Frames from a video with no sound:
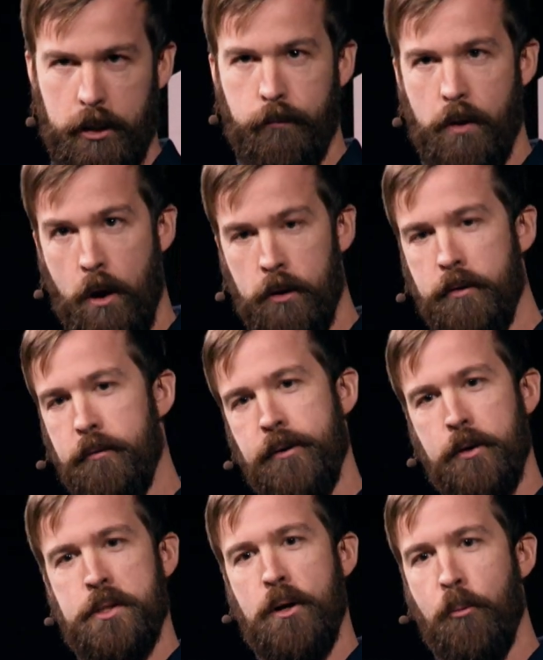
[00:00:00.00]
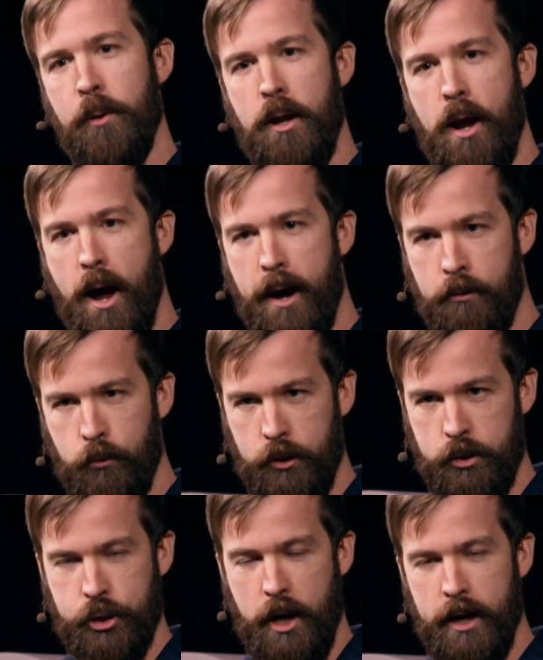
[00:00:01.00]
all of the folks at OpenAI
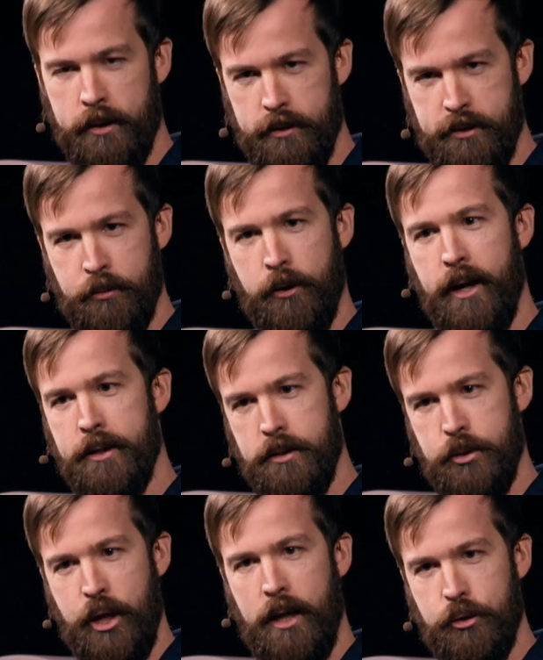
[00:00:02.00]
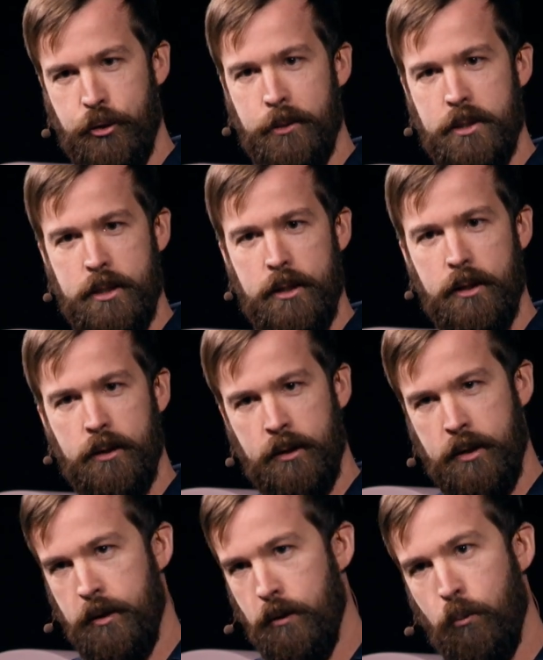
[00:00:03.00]
were shocked and surprised that ChatGPT
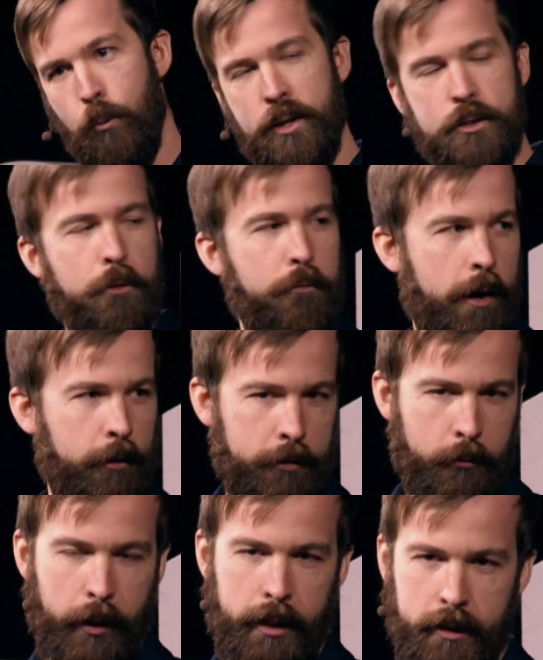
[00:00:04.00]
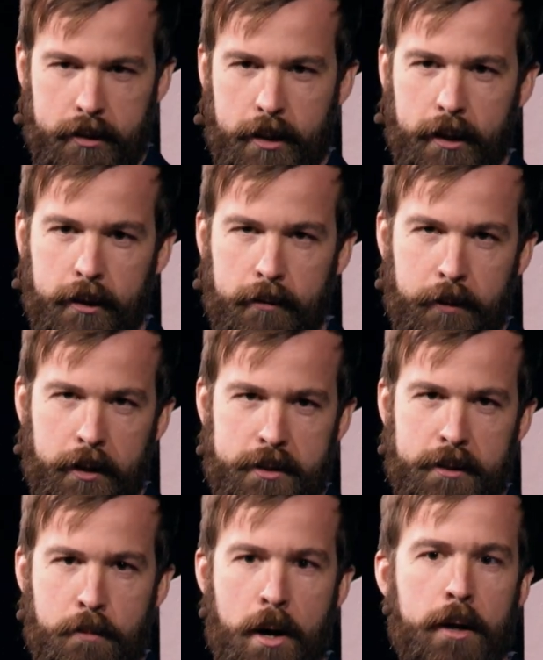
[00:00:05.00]
went so viral the way that it did,
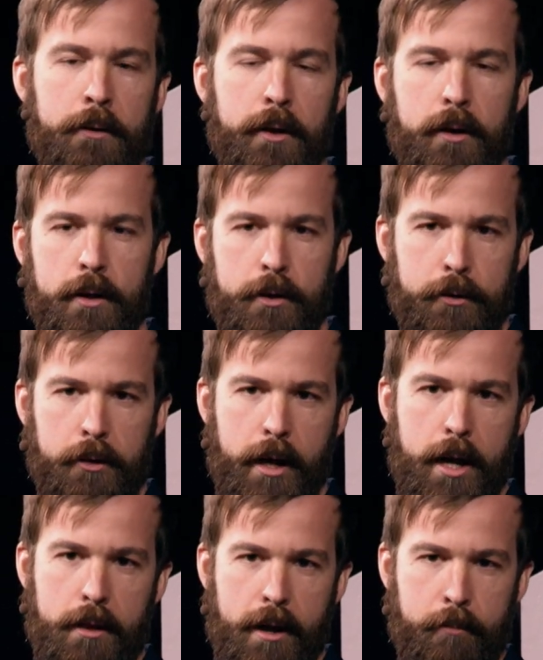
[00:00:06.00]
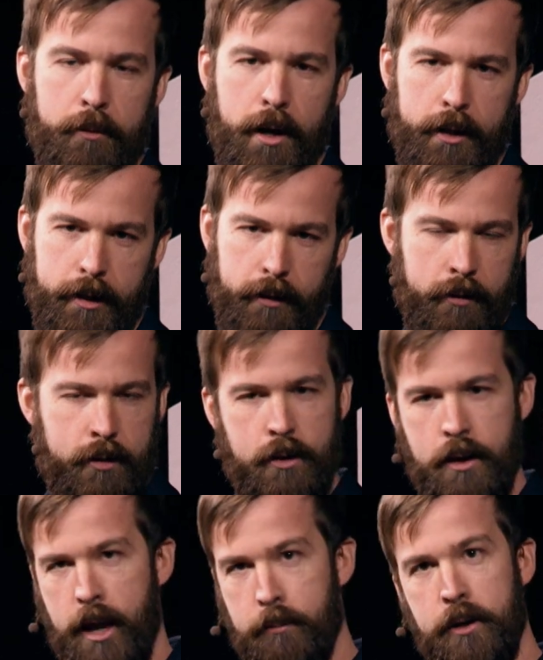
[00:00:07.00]
because the model that underlay that product
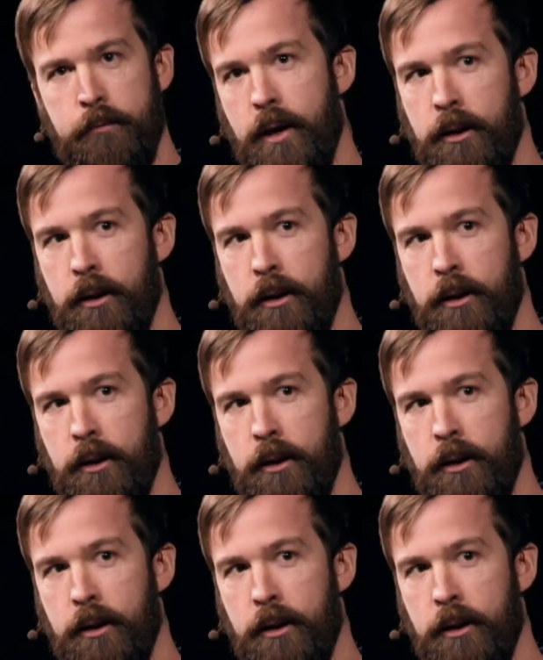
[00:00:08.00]
had been